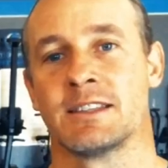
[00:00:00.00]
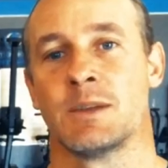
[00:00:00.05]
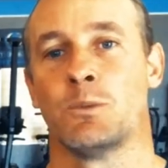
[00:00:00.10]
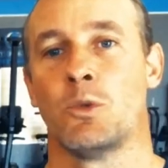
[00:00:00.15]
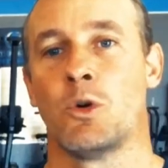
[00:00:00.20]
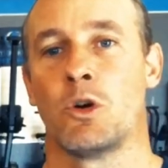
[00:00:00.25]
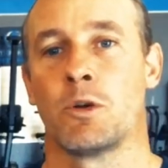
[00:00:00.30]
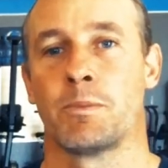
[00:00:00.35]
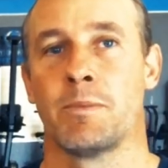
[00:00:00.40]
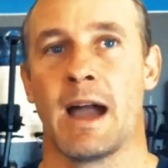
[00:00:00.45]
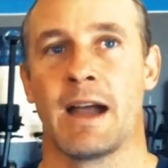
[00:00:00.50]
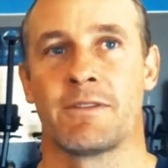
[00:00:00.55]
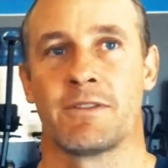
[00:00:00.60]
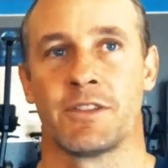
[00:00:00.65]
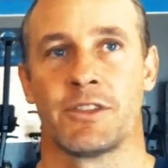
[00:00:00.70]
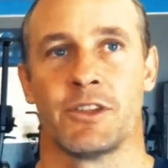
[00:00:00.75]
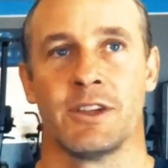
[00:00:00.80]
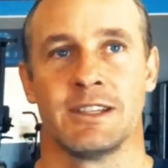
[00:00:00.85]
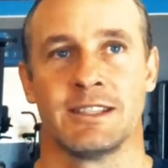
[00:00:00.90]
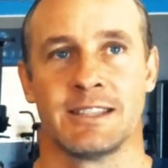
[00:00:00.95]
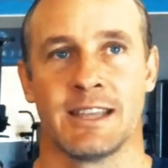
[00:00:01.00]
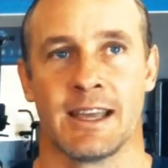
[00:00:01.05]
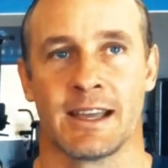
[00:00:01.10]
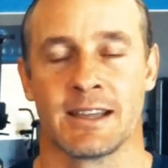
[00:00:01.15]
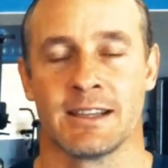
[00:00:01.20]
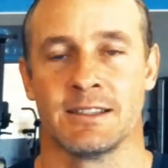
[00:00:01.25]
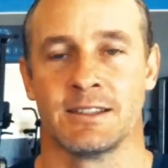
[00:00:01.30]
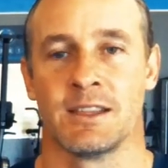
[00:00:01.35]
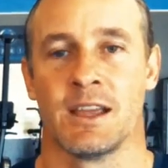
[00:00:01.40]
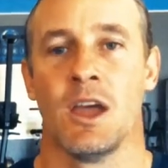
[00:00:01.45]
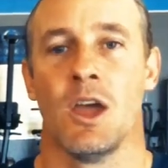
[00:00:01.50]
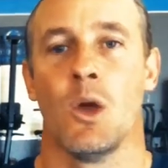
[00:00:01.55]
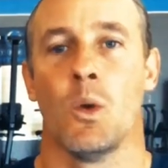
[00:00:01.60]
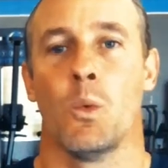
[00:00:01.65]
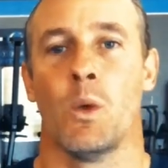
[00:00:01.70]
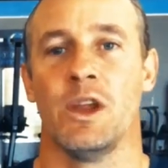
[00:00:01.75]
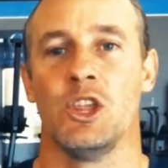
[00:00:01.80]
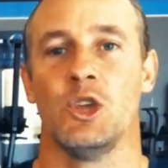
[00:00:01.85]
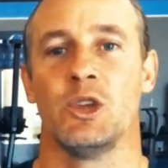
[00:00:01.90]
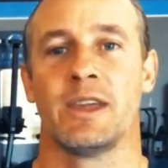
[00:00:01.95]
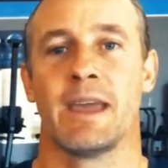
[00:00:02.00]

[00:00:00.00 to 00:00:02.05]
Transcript: and walk back for 30 seconds. When you